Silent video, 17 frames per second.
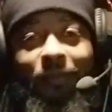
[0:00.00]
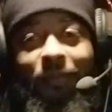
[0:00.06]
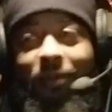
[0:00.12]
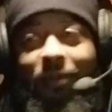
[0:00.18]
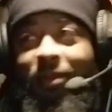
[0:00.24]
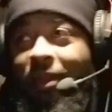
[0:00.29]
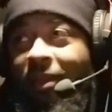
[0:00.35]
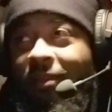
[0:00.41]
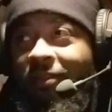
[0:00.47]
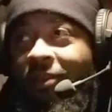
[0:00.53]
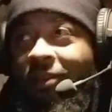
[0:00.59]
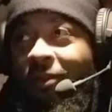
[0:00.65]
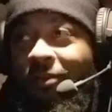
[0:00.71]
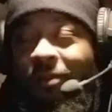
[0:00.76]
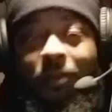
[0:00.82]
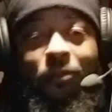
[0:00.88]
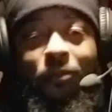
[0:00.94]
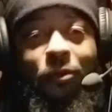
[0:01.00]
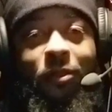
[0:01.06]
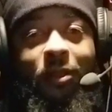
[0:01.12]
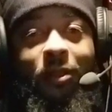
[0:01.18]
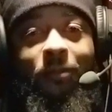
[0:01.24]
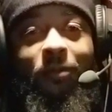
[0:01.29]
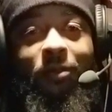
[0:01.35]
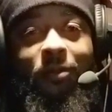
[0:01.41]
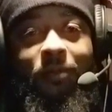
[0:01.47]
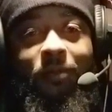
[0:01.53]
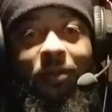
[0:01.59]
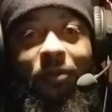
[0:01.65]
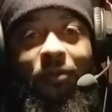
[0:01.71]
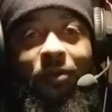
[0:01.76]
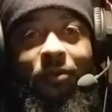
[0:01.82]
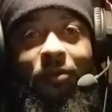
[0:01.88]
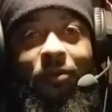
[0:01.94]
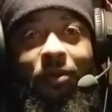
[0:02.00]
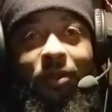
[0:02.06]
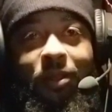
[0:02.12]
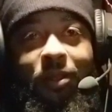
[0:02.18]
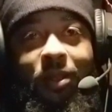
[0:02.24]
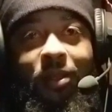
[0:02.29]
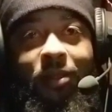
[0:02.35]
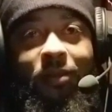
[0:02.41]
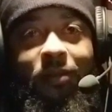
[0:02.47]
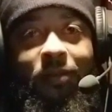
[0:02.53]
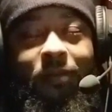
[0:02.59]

But yeah, so let me pull up a little bit real quick, y'all.